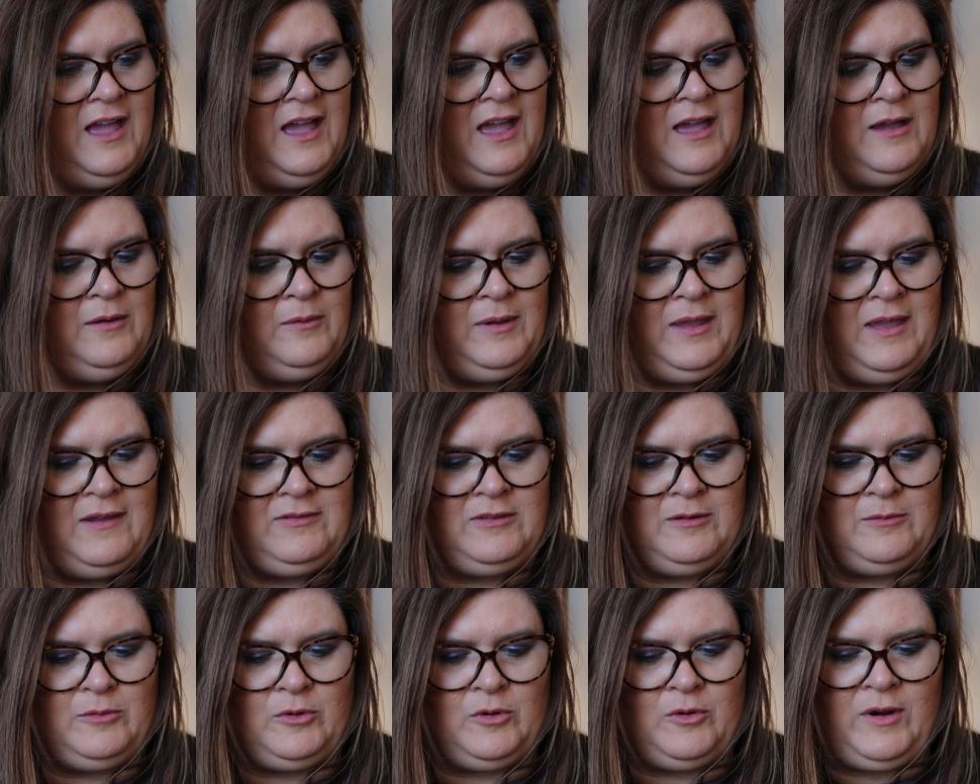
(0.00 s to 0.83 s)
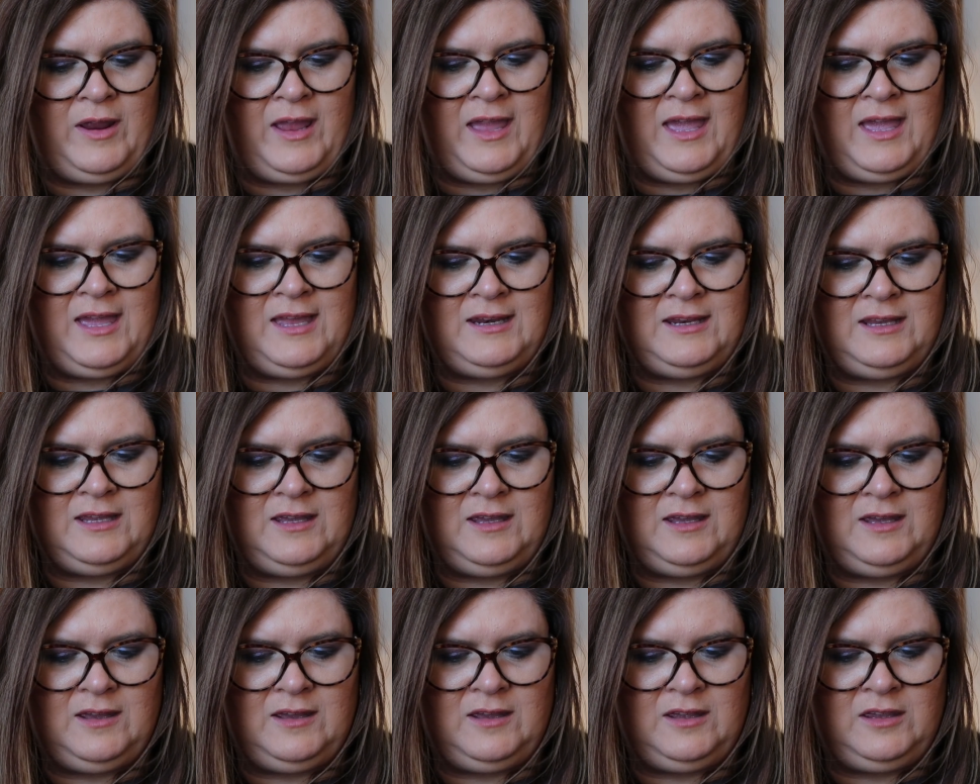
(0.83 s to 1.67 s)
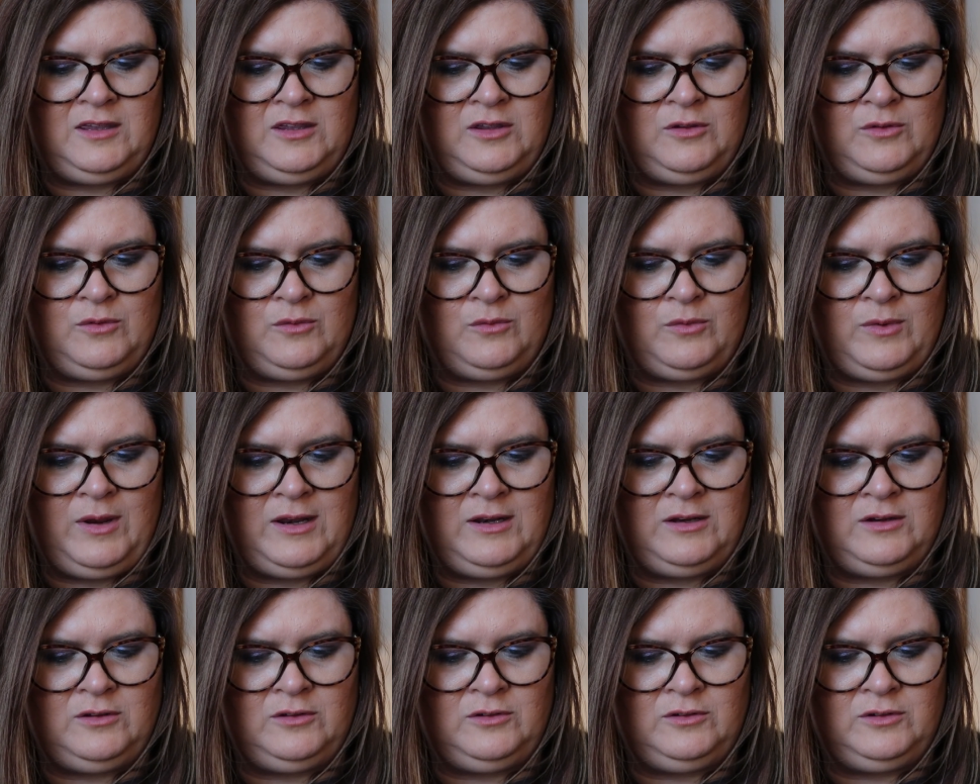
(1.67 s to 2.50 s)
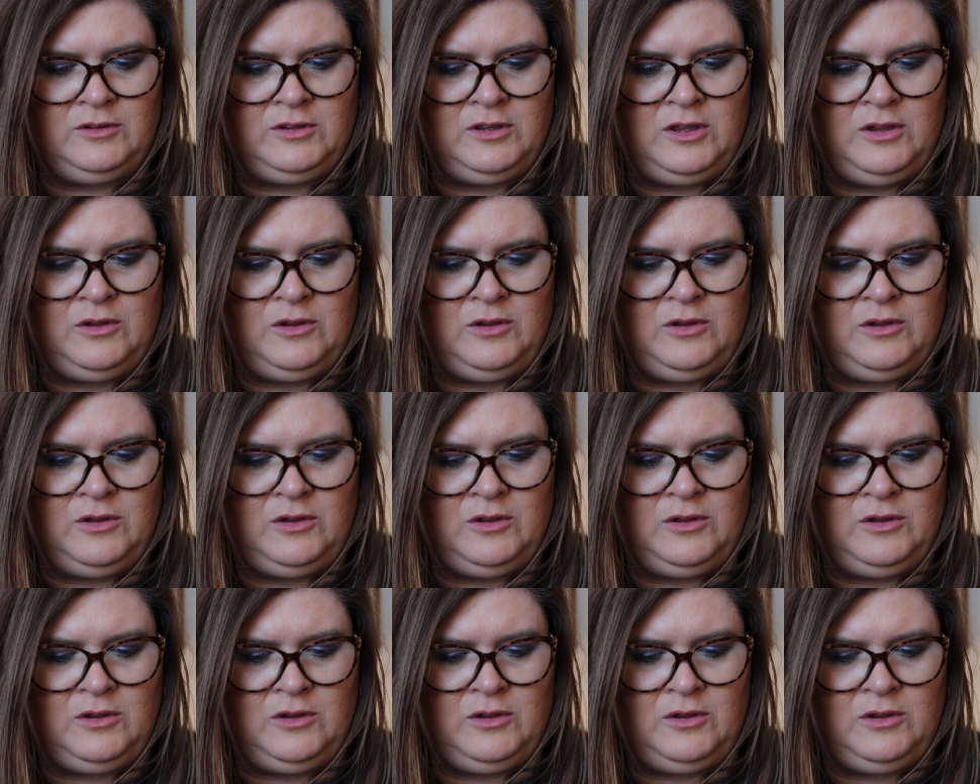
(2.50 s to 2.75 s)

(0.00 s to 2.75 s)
we have the Murad Retinol